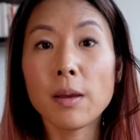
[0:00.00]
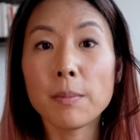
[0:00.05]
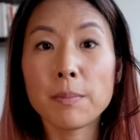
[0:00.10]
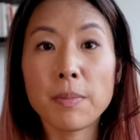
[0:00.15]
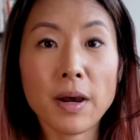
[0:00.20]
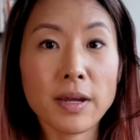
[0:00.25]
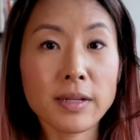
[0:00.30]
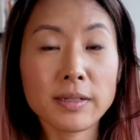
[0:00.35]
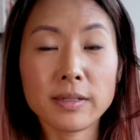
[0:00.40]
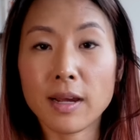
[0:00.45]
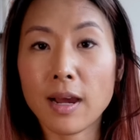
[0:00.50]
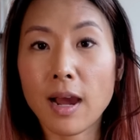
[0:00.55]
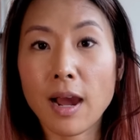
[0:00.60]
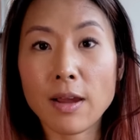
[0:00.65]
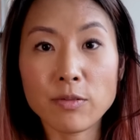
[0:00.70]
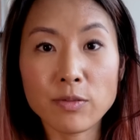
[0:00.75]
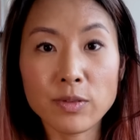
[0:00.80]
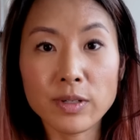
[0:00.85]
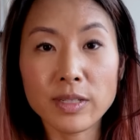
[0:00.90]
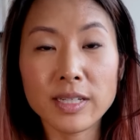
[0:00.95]
But I
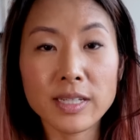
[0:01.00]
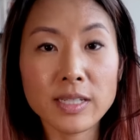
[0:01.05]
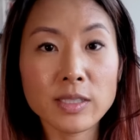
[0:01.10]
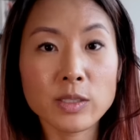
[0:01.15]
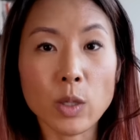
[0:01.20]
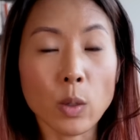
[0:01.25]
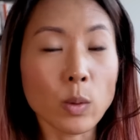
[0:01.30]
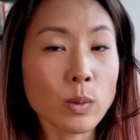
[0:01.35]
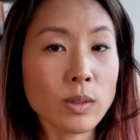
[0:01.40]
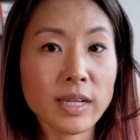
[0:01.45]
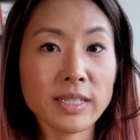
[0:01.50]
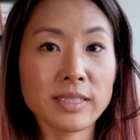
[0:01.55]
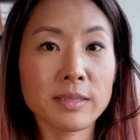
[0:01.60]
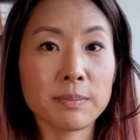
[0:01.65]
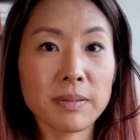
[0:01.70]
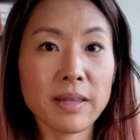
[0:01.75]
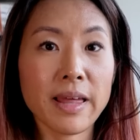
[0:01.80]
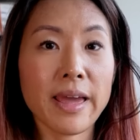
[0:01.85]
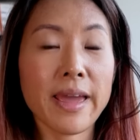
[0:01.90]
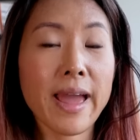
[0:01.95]
really don't like to
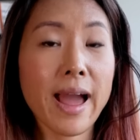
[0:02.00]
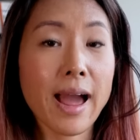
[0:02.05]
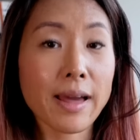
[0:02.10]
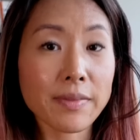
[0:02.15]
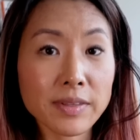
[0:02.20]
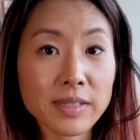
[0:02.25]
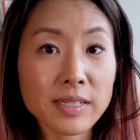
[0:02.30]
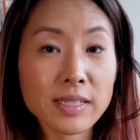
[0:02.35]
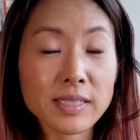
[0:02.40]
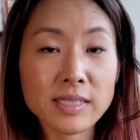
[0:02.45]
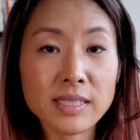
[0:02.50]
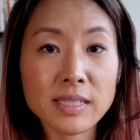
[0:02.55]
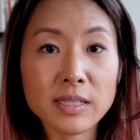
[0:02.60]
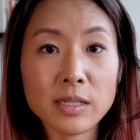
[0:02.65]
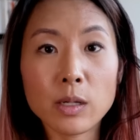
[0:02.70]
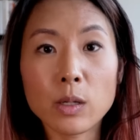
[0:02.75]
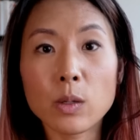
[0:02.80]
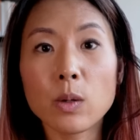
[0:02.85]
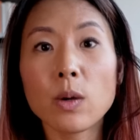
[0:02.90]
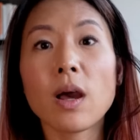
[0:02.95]
play at the
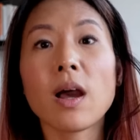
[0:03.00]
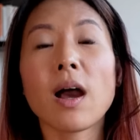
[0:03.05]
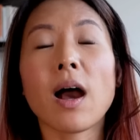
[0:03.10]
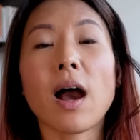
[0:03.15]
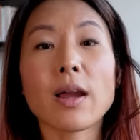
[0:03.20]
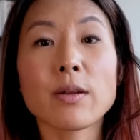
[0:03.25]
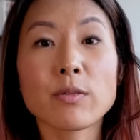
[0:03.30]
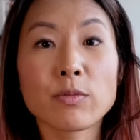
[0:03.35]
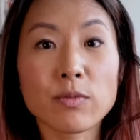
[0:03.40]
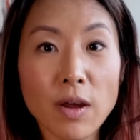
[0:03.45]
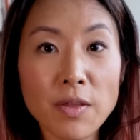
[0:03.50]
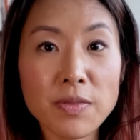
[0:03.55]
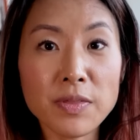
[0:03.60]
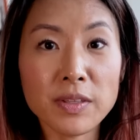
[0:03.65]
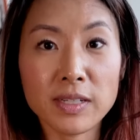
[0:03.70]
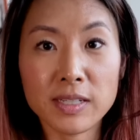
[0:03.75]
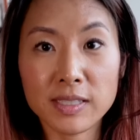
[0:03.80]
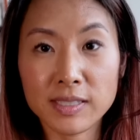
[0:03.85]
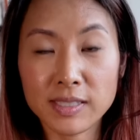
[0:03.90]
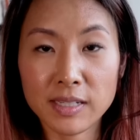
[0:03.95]
casino. I run the
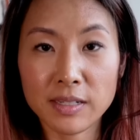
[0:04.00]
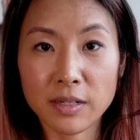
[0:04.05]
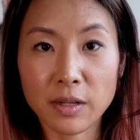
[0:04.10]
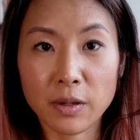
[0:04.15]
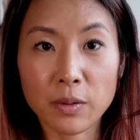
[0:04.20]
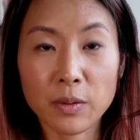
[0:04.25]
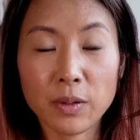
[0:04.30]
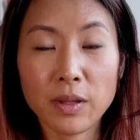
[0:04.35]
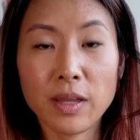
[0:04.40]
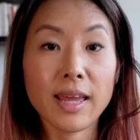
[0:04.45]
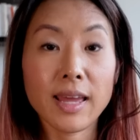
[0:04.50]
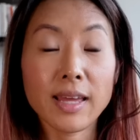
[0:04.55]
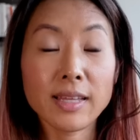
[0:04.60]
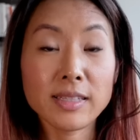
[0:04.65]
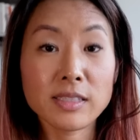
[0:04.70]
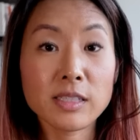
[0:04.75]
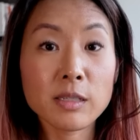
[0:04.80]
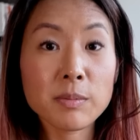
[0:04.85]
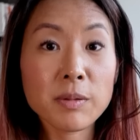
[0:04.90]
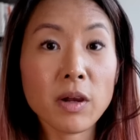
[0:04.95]
casino.
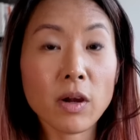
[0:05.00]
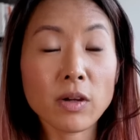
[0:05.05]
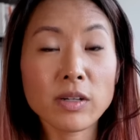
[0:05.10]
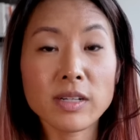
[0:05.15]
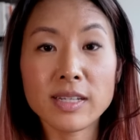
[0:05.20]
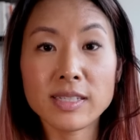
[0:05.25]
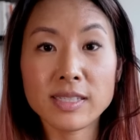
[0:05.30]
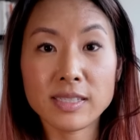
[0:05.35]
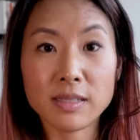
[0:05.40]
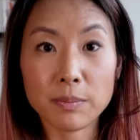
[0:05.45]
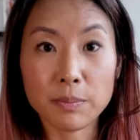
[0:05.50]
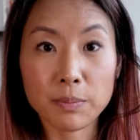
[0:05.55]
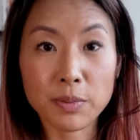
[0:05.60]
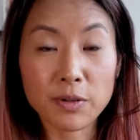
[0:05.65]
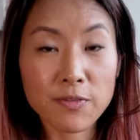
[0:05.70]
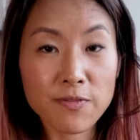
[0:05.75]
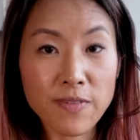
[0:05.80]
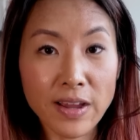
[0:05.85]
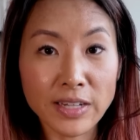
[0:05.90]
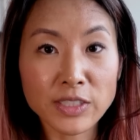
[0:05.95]
And to be honest,
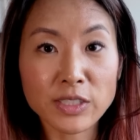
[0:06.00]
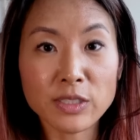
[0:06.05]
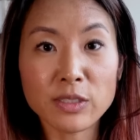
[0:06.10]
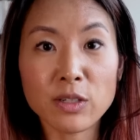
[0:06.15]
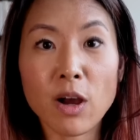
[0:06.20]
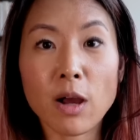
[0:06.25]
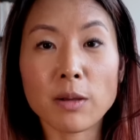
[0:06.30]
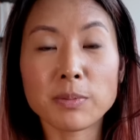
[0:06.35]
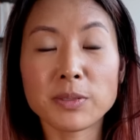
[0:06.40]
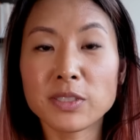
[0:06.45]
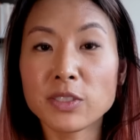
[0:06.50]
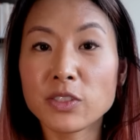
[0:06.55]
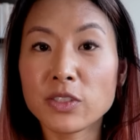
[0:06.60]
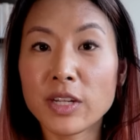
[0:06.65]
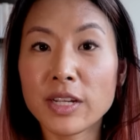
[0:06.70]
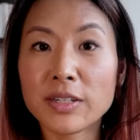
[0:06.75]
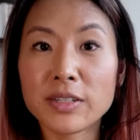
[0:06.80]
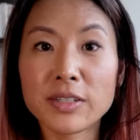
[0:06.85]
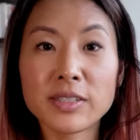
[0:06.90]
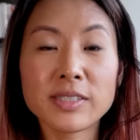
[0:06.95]
professional option
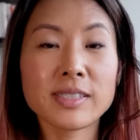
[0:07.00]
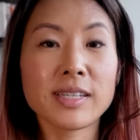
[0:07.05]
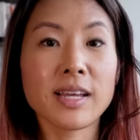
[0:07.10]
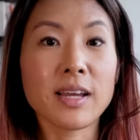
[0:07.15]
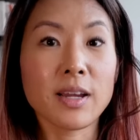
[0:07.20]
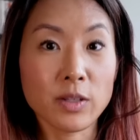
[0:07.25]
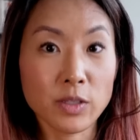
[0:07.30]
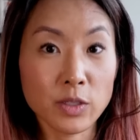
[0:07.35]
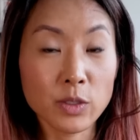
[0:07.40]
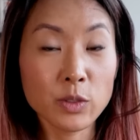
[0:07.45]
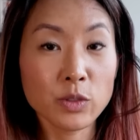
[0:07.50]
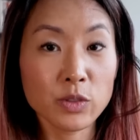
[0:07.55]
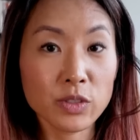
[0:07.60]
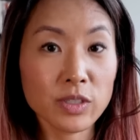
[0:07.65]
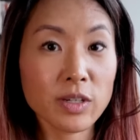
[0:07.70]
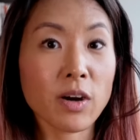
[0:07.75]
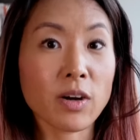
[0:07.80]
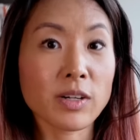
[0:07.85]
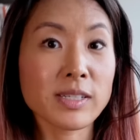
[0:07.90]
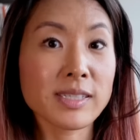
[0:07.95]
traders
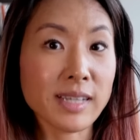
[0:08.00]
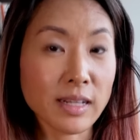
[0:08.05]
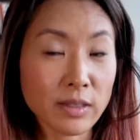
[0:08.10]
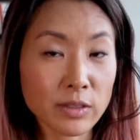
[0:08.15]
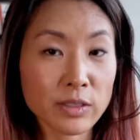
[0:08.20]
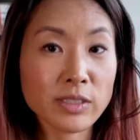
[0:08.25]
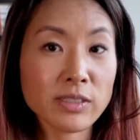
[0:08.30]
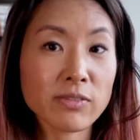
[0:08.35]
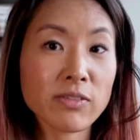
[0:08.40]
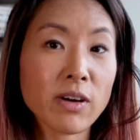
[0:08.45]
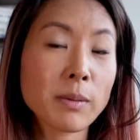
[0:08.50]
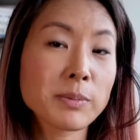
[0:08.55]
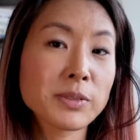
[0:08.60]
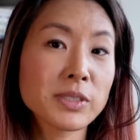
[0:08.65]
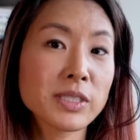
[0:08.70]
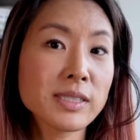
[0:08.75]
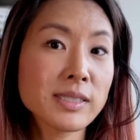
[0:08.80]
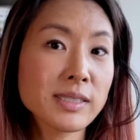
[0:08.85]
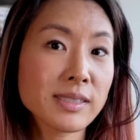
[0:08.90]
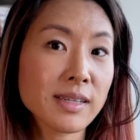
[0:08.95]
usually are sellers of
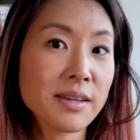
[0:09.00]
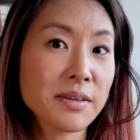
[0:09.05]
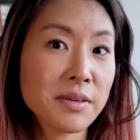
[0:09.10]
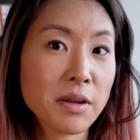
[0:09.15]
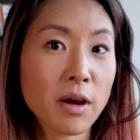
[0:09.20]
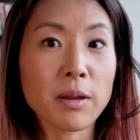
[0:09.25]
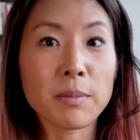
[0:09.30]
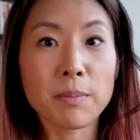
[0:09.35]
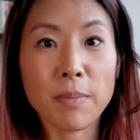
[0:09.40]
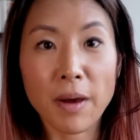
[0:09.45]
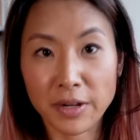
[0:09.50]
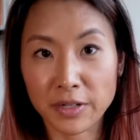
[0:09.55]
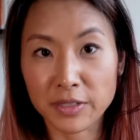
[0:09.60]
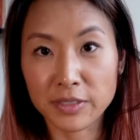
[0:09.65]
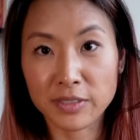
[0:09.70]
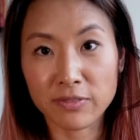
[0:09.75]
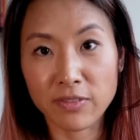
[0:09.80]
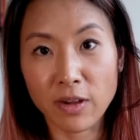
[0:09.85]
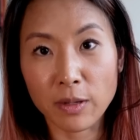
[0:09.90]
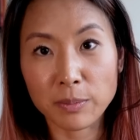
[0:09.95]
options and not
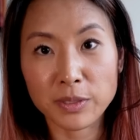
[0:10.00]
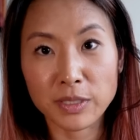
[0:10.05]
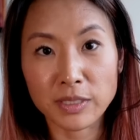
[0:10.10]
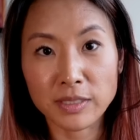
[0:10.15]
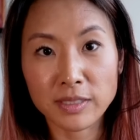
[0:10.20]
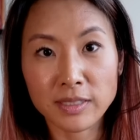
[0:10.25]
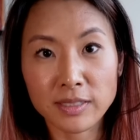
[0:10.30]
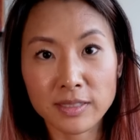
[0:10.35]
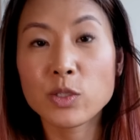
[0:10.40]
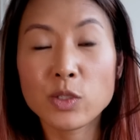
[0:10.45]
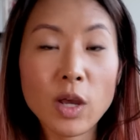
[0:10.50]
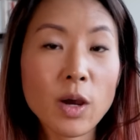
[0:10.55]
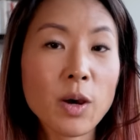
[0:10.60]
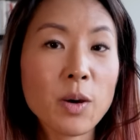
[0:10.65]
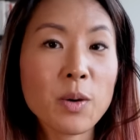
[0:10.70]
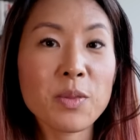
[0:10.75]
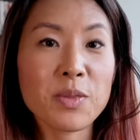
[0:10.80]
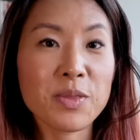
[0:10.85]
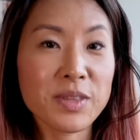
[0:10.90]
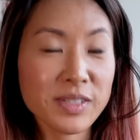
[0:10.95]
buyers of options.
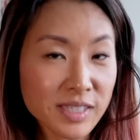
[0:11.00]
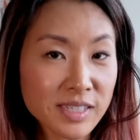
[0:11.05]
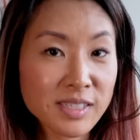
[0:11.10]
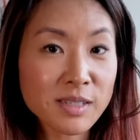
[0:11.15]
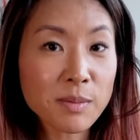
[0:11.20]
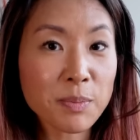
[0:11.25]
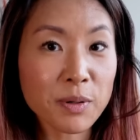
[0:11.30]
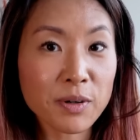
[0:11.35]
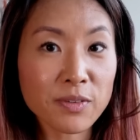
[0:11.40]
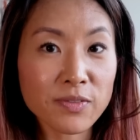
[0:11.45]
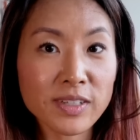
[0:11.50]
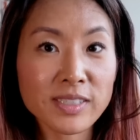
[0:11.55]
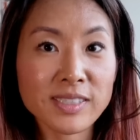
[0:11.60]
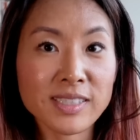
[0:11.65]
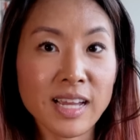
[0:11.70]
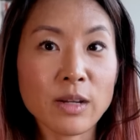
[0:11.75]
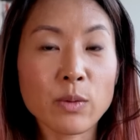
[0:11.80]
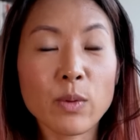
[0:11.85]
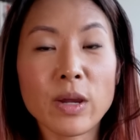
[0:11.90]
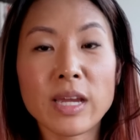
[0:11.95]
So this is a perfect
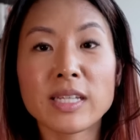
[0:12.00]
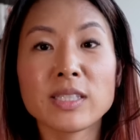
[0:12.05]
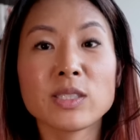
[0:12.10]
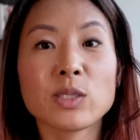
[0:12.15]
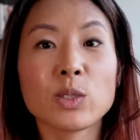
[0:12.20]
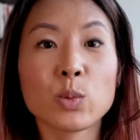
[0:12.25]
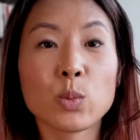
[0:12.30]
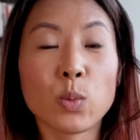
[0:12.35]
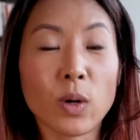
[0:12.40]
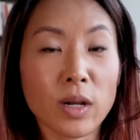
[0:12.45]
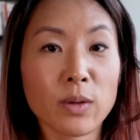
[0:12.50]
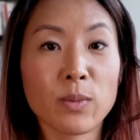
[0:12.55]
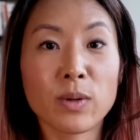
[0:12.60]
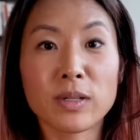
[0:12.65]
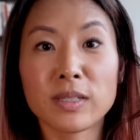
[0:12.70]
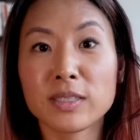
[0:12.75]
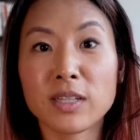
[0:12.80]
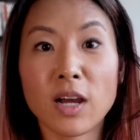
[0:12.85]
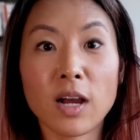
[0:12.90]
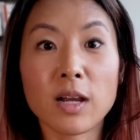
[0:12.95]
segue into what I
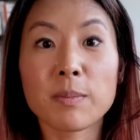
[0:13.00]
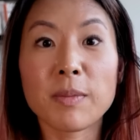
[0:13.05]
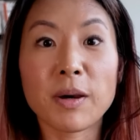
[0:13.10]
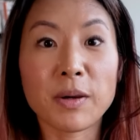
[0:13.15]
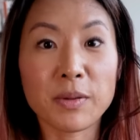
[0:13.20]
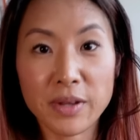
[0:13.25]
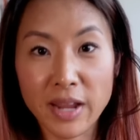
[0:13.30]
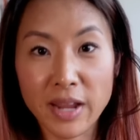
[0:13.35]
want to talk about